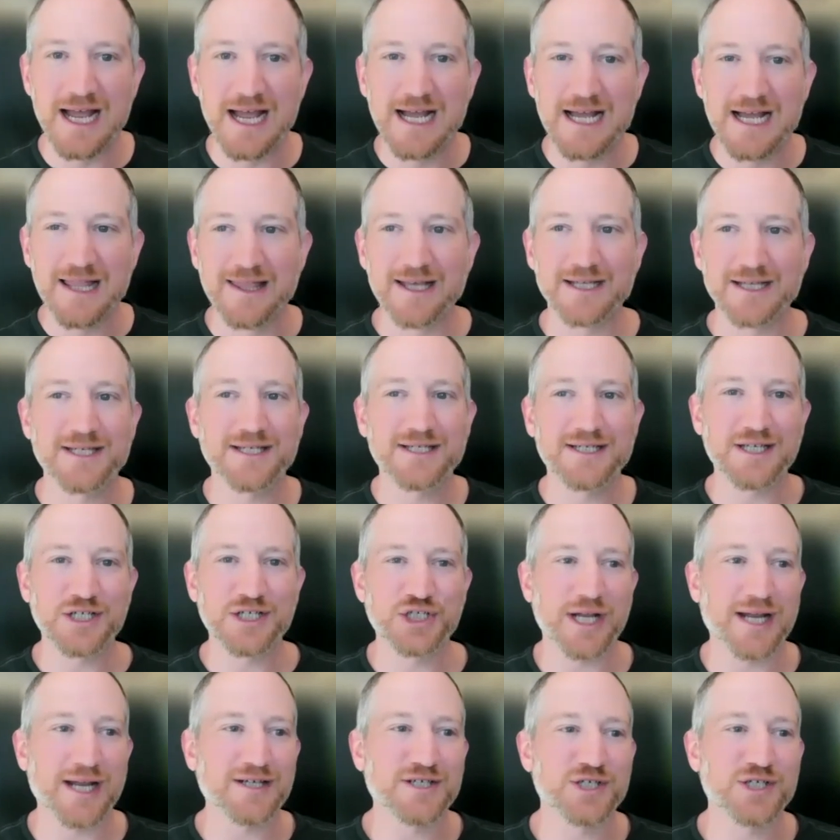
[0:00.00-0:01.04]
this is the
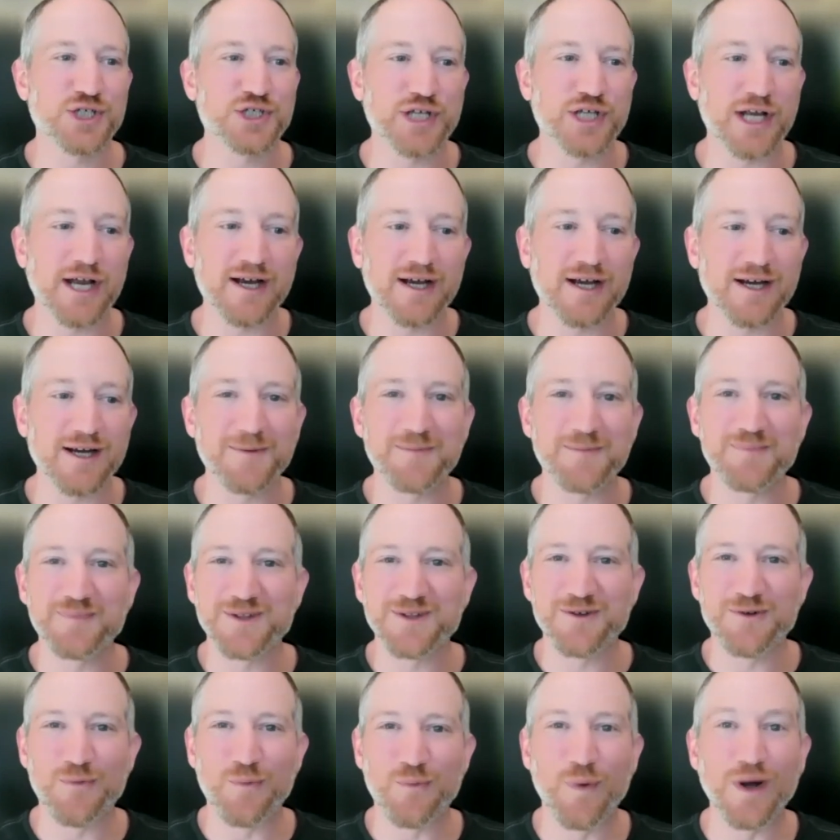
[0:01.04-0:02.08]
chance to share
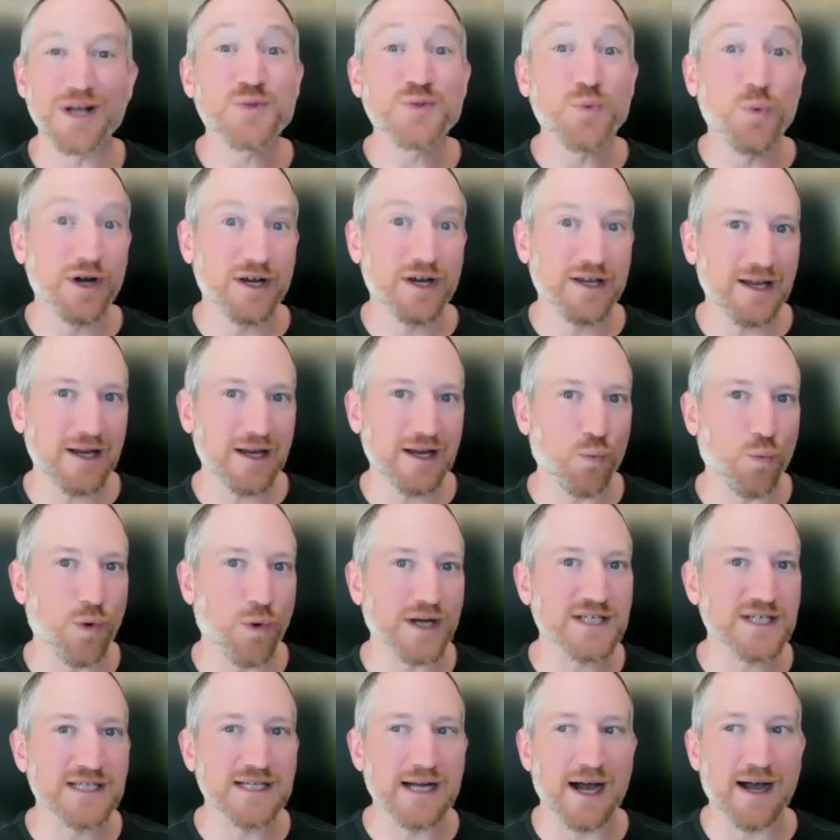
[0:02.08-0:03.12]
what's working,
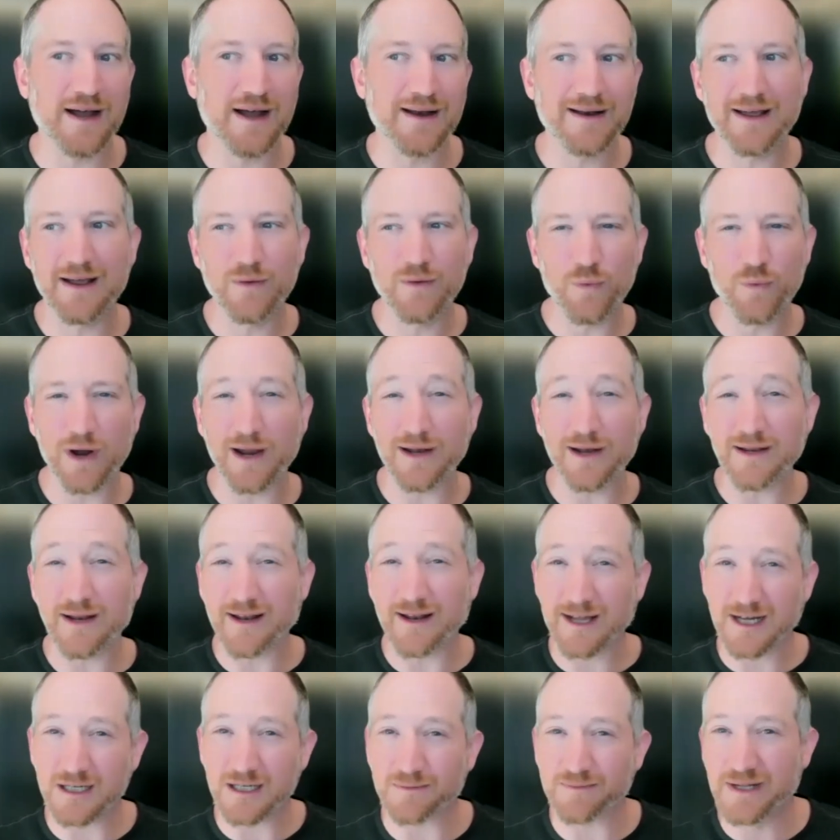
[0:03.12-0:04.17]
what's not, and where you need
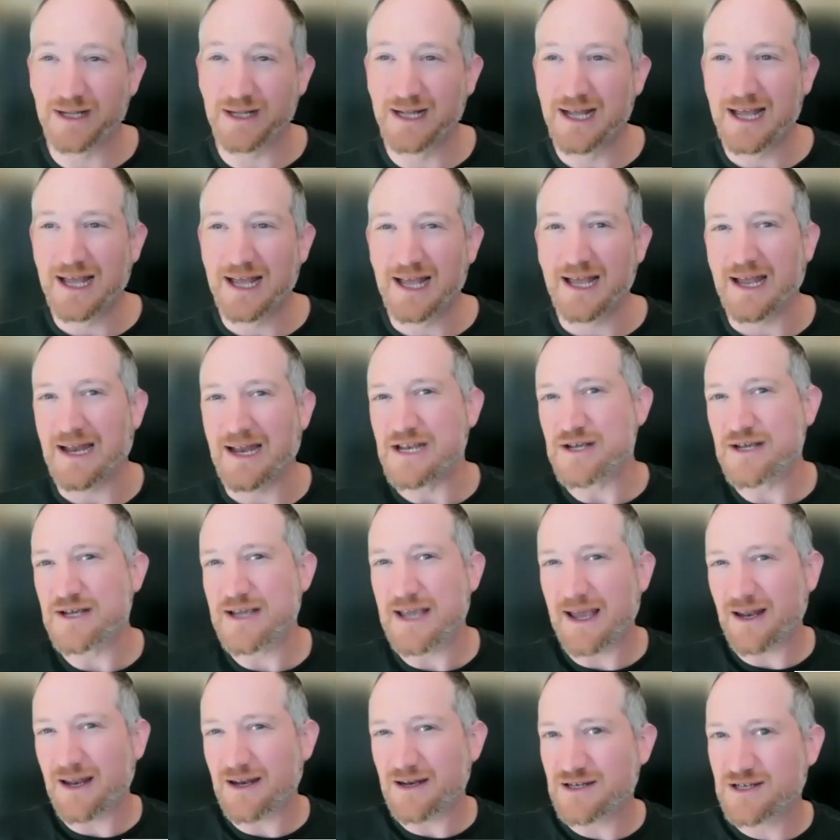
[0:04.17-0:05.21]
help and you
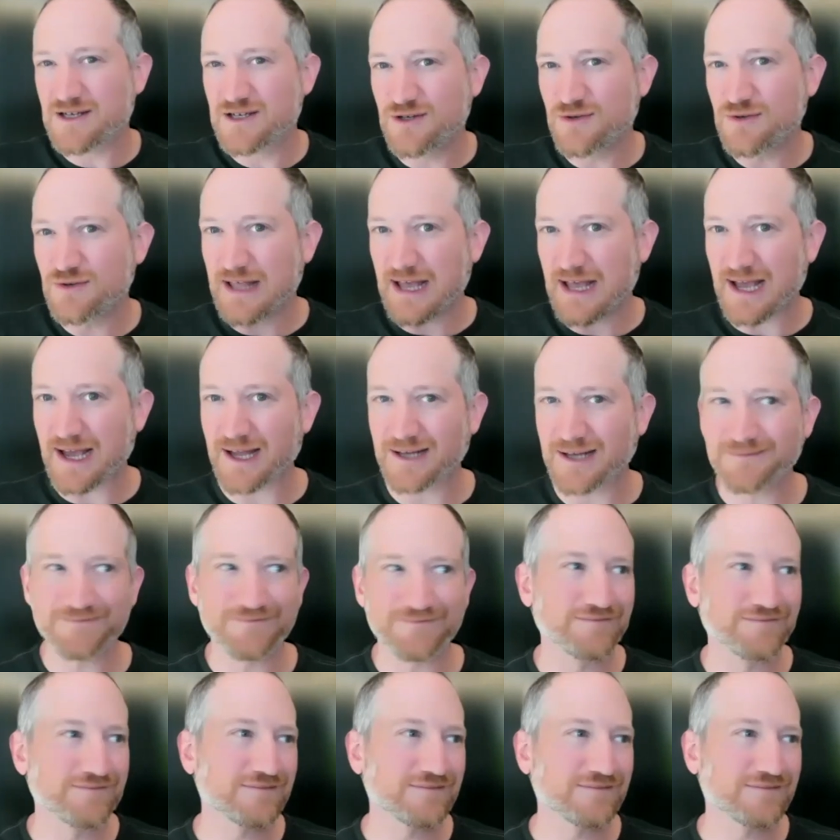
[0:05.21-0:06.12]
can't do that